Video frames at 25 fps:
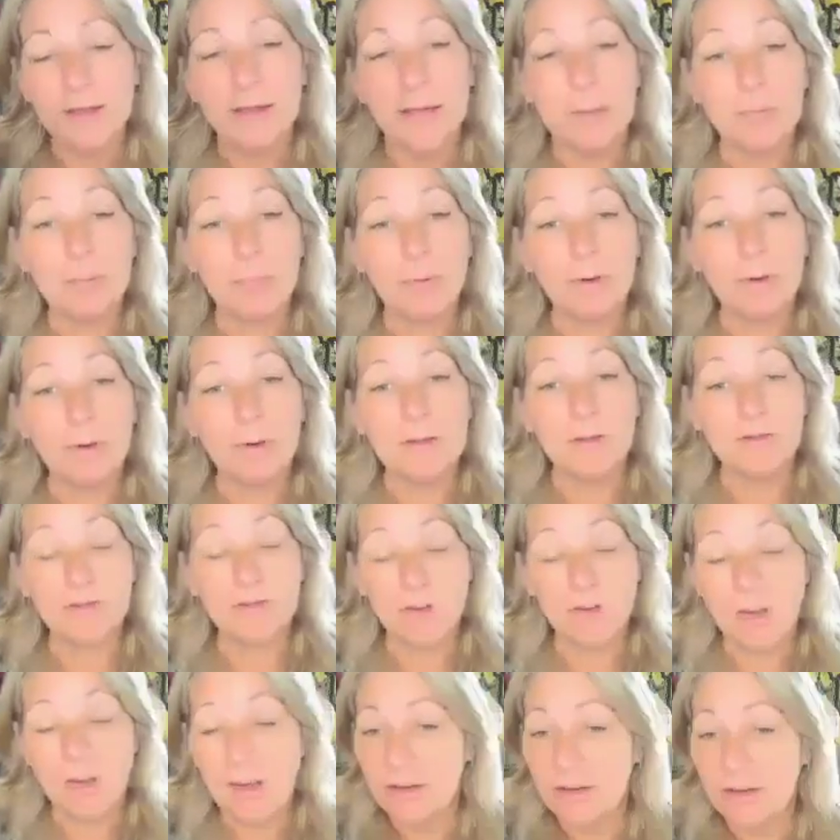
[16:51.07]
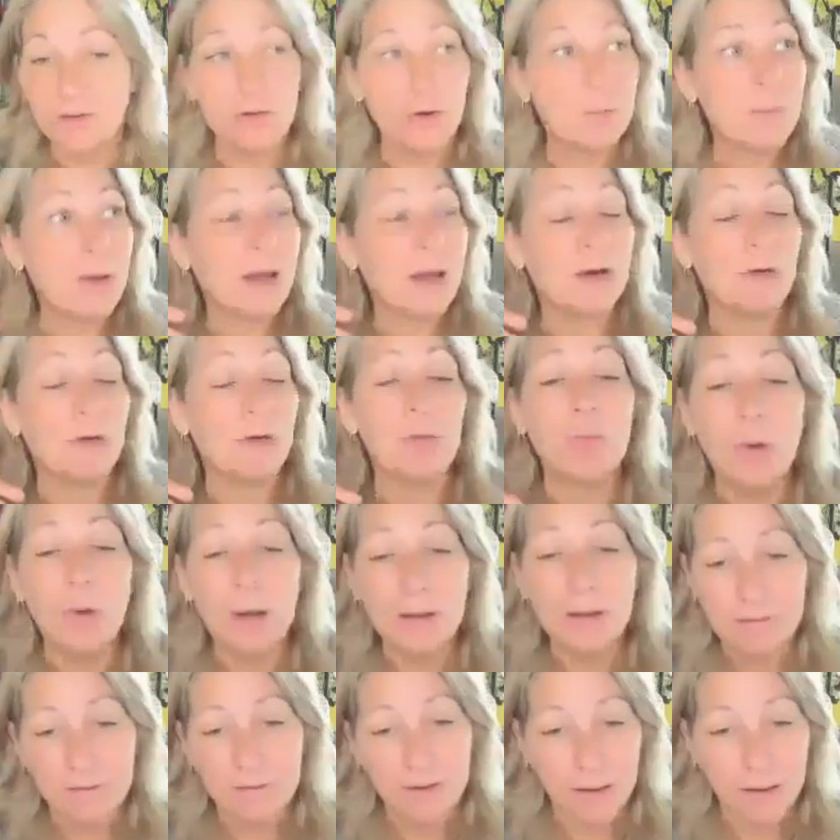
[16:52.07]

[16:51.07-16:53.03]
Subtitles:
that bring the change, no matter what's